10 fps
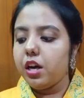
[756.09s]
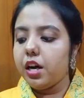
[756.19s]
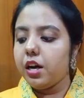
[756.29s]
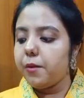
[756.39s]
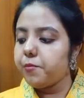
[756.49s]

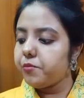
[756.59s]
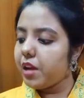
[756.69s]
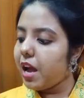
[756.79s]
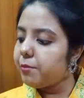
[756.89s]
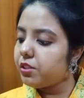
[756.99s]

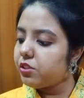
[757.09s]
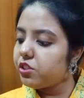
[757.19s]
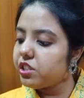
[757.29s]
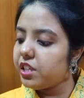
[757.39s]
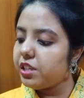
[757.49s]
I'm in the
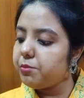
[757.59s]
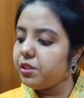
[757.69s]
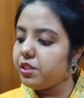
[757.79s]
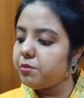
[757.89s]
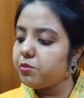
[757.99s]
shade
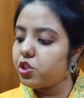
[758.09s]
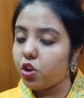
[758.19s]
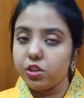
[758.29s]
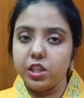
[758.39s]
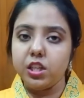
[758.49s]
medium
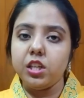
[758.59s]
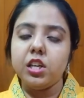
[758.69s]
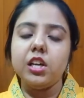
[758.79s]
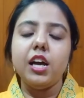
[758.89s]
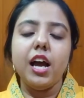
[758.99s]
tawny,
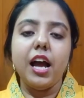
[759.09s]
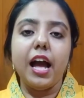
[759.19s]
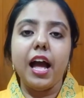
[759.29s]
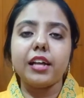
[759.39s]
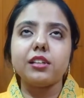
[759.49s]

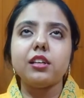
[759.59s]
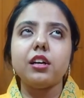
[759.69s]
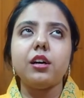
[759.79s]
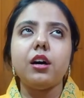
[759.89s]
and